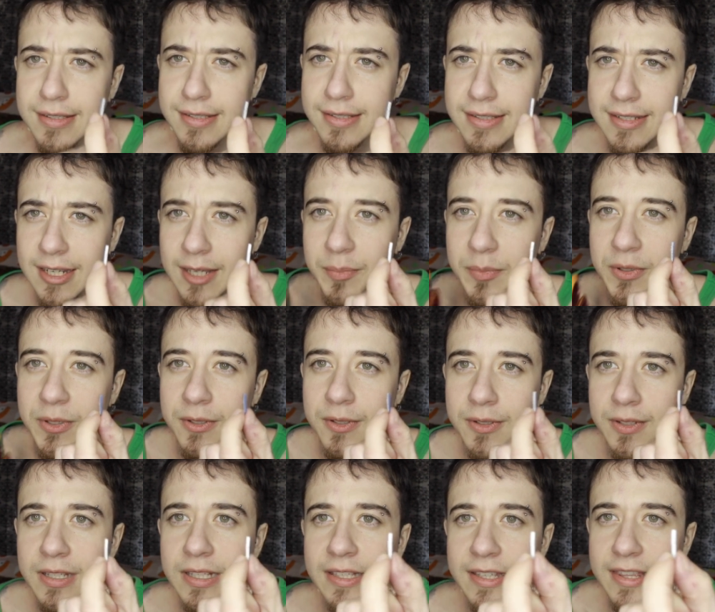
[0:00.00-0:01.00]

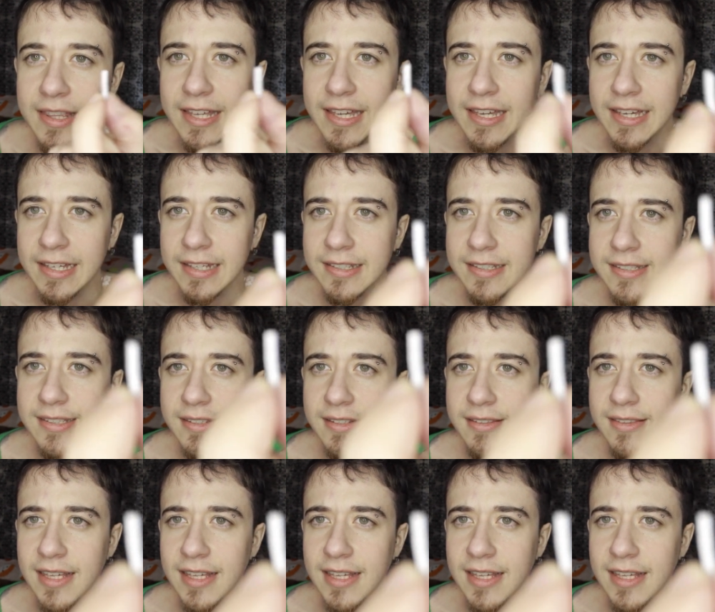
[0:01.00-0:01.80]
staple things,